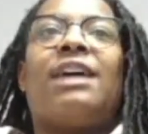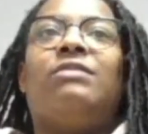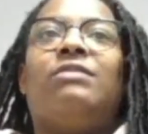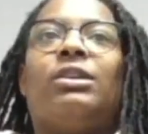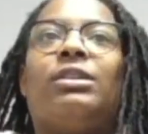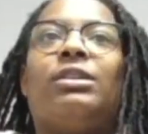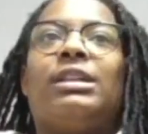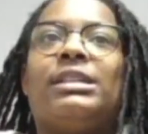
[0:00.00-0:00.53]
have
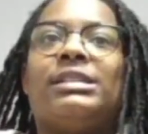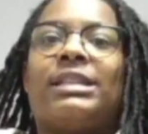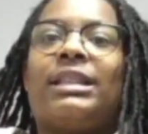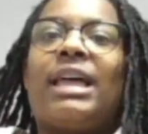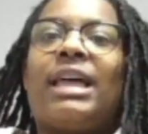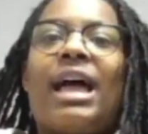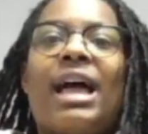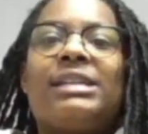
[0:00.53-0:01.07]
learned in this
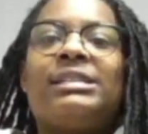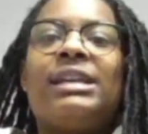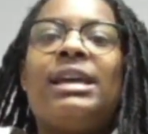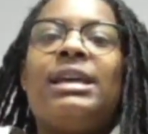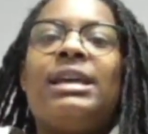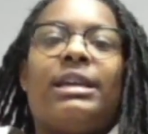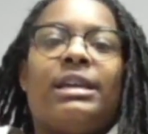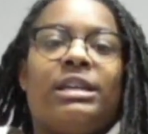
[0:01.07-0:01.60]
class
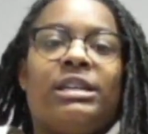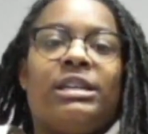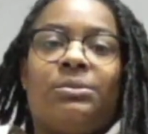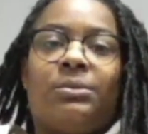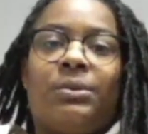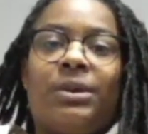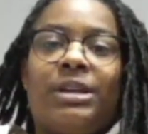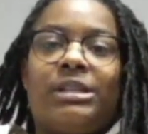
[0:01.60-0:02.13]
is
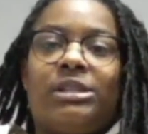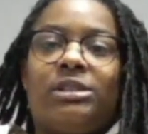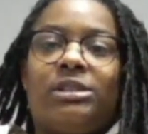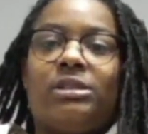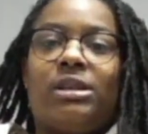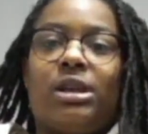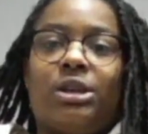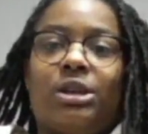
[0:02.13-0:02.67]
what
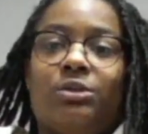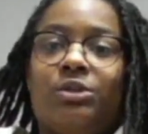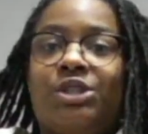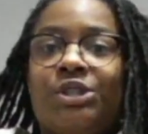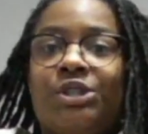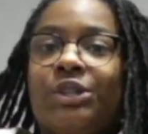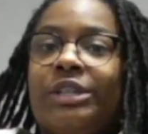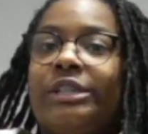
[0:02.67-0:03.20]
you
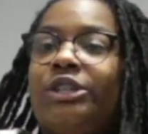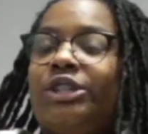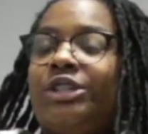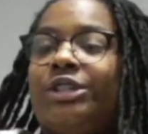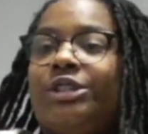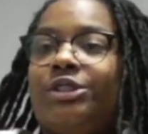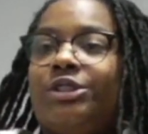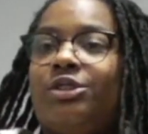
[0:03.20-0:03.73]
should and
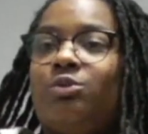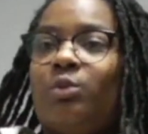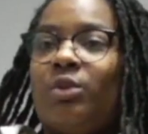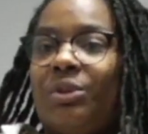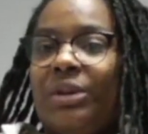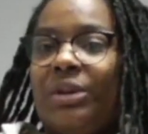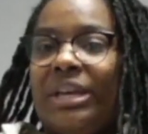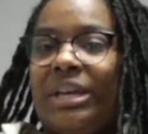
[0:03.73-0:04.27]
shouldn't do
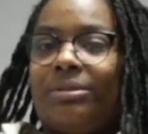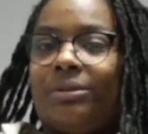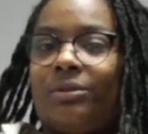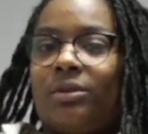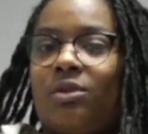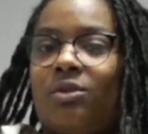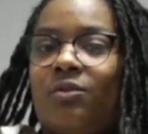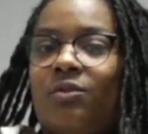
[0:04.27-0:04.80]
when you get
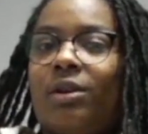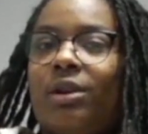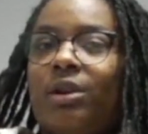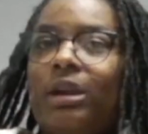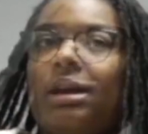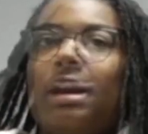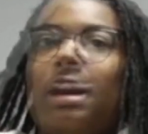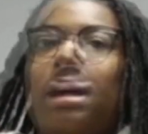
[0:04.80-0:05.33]
pulled
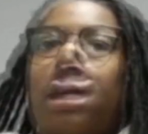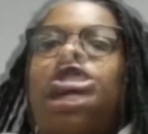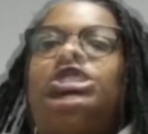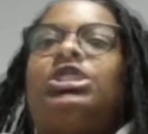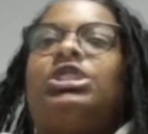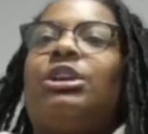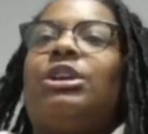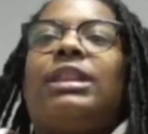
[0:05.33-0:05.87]
over.
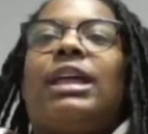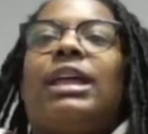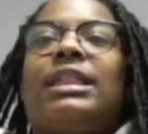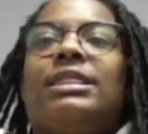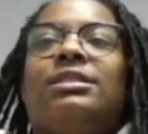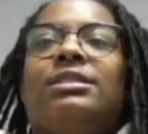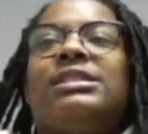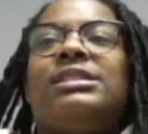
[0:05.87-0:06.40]
Just learning
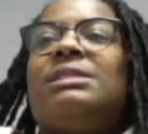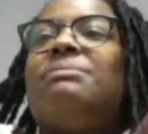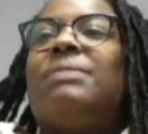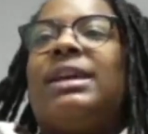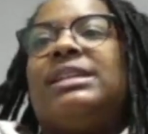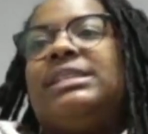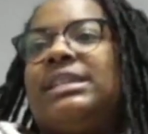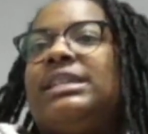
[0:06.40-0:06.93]
like just the
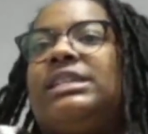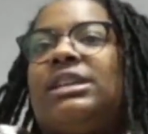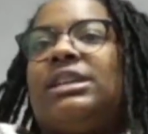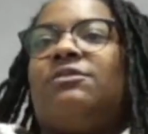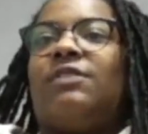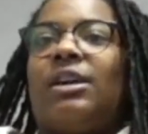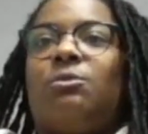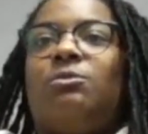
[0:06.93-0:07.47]
basic
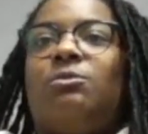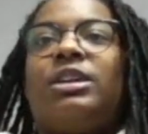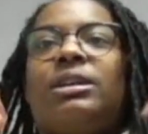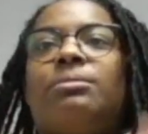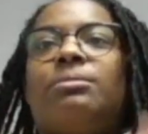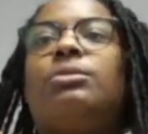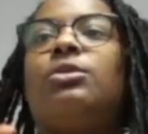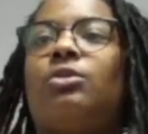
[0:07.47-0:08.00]
stuff, like when you
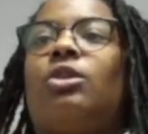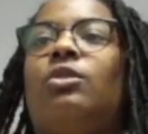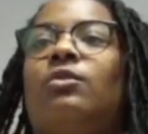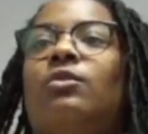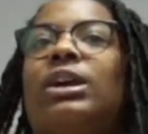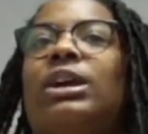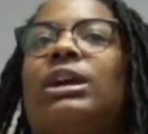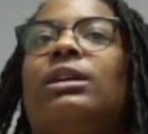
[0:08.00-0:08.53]
get pulled
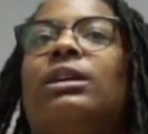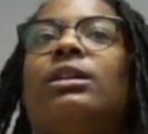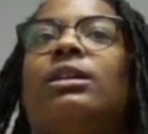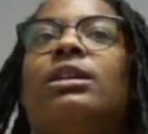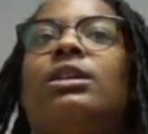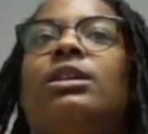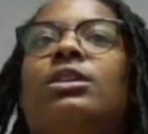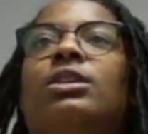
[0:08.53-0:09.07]
over,
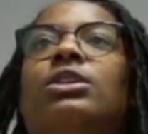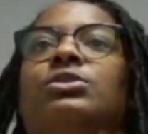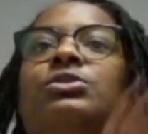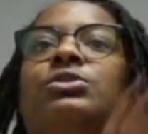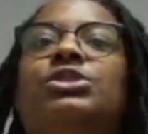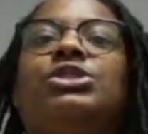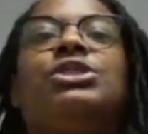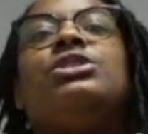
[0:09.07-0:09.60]
you
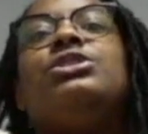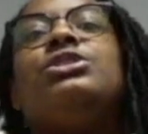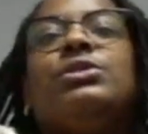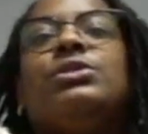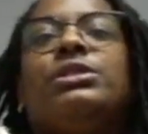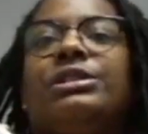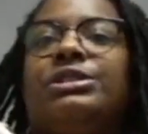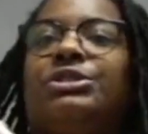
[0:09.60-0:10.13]
should
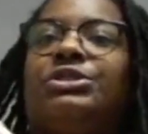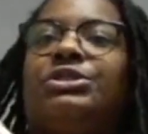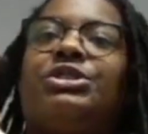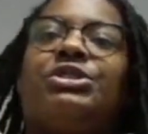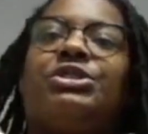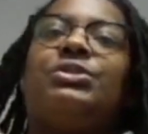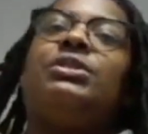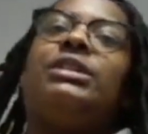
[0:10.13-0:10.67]
do this, you
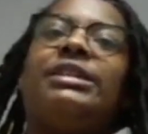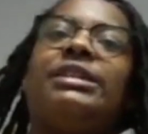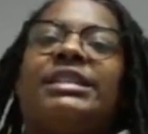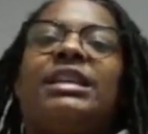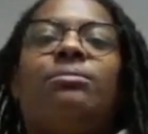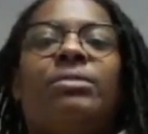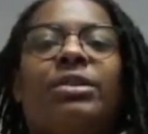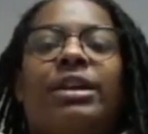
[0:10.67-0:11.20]
shouldn't do this,
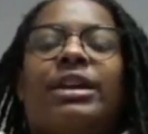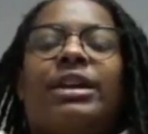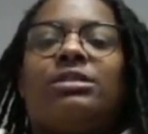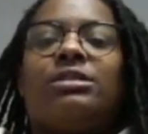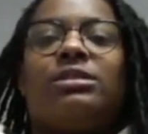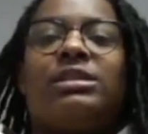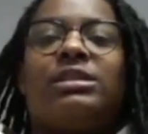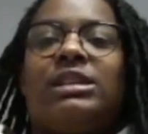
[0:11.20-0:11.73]
keeping your hands
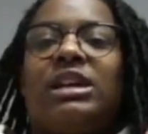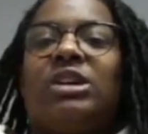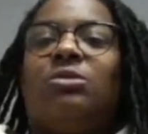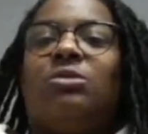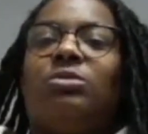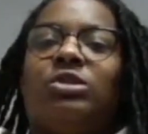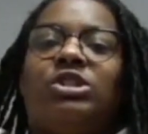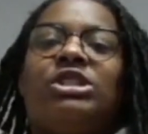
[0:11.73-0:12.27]
on the
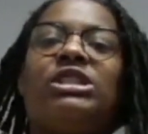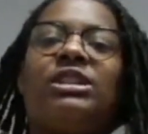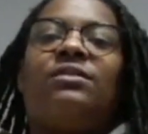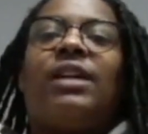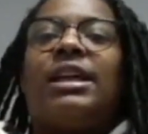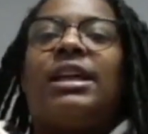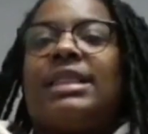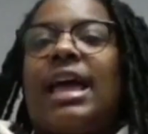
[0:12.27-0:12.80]
steering wheel, just
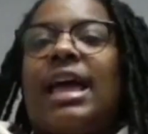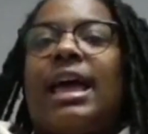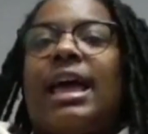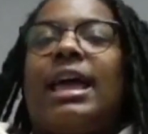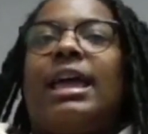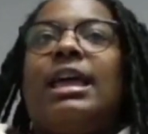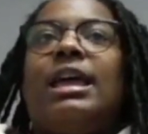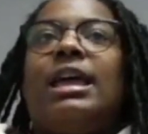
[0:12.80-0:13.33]
stuff like
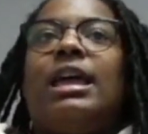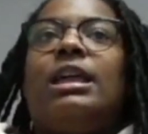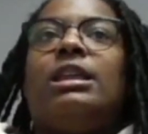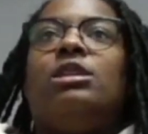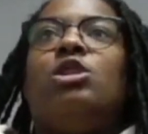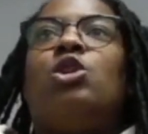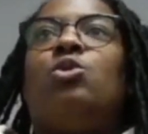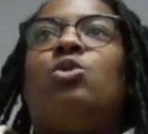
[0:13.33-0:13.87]
that.
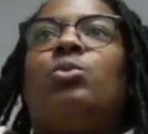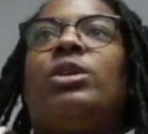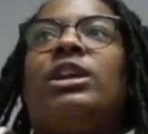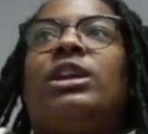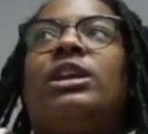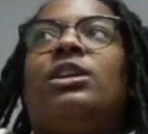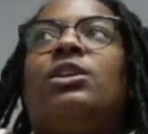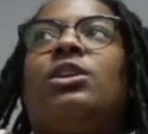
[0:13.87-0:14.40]

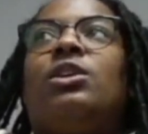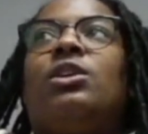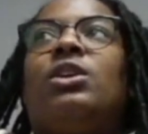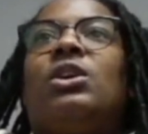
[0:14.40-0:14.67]
Knowing